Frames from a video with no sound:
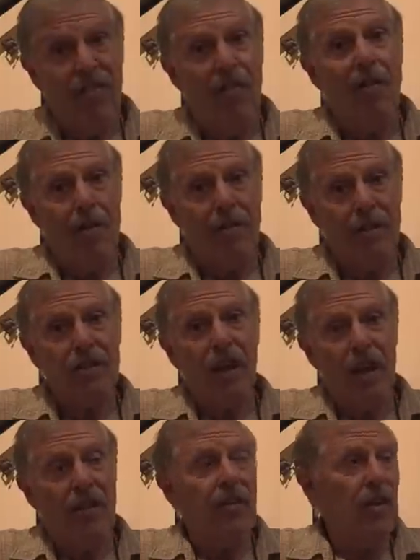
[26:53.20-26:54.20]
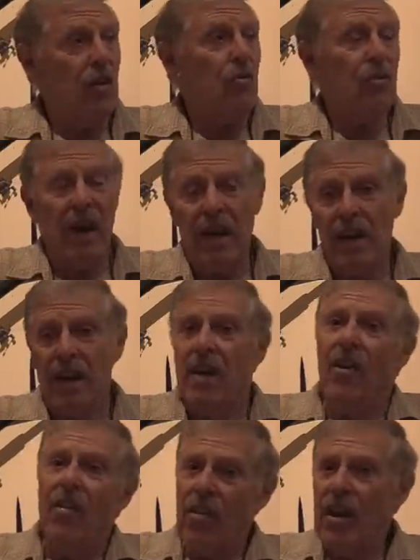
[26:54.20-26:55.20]
the rivers in the U K.
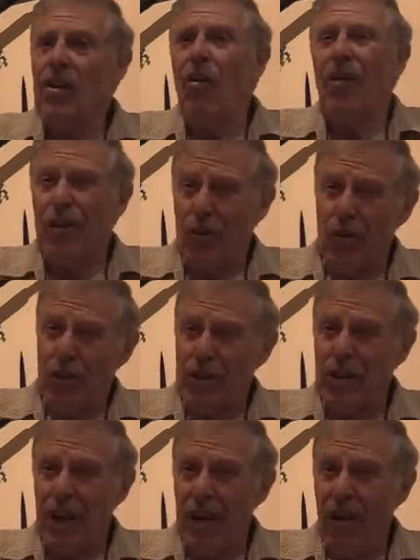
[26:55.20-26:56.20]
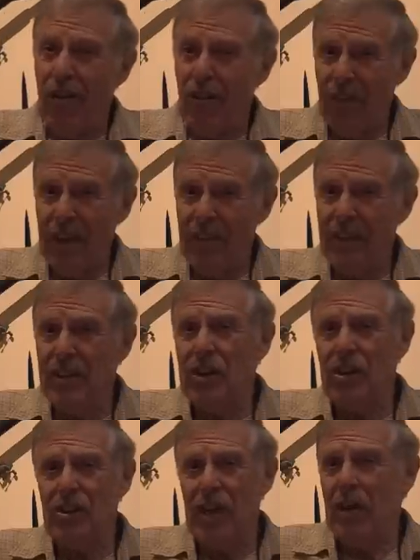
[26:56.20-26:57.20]
They're not in a good state, are they? They're
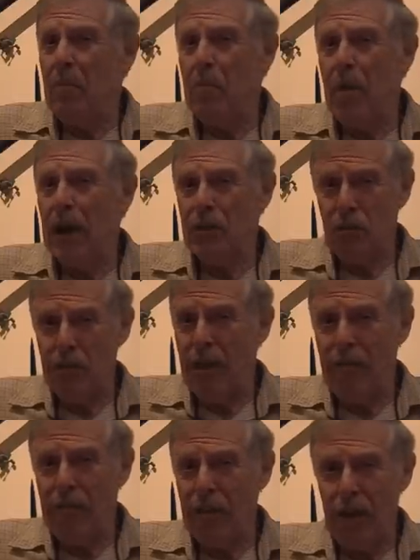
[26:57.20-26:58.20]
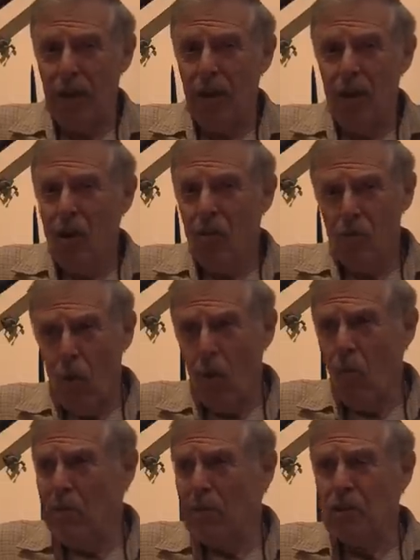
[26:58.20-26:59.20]
just getting bashed with everything.
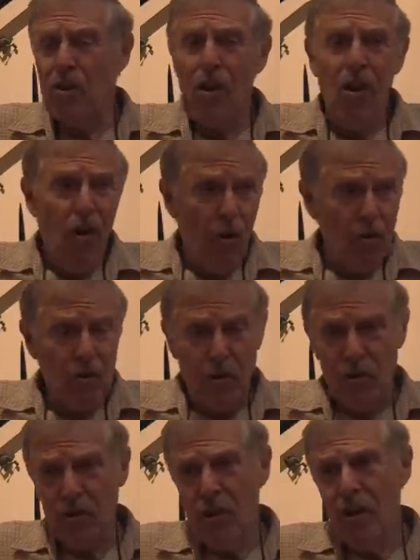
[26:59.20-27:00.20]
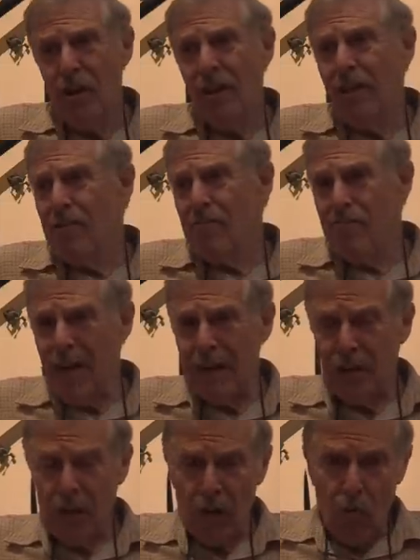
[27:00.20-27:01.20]
Cormorants, otters, red
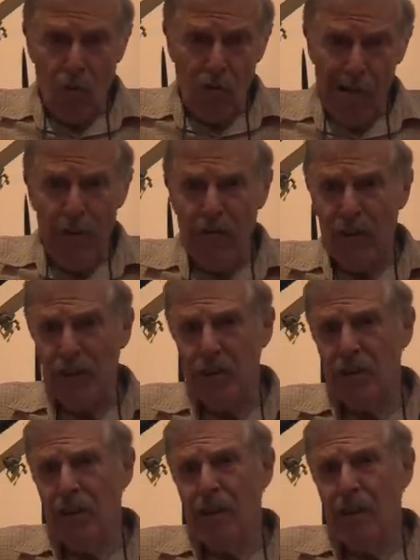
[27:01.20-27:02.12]
signal crayfish,